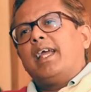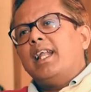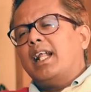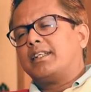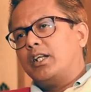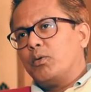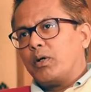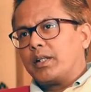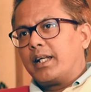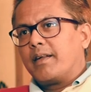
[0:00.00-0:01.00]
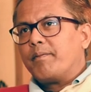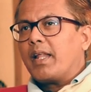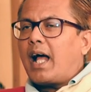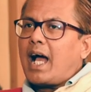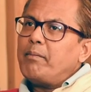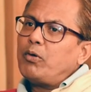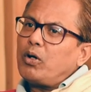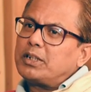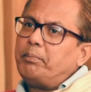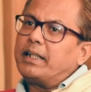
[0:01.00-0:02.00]
Again, I'll tell you one thing. I am
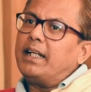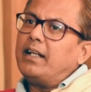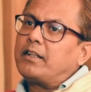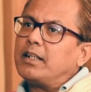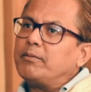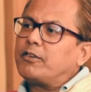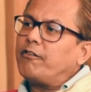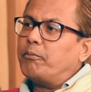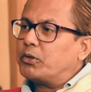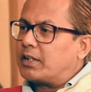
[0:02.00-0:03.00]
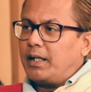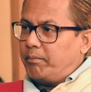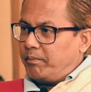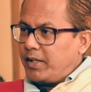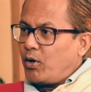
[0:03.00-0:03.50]
not speaking in terms of Muslim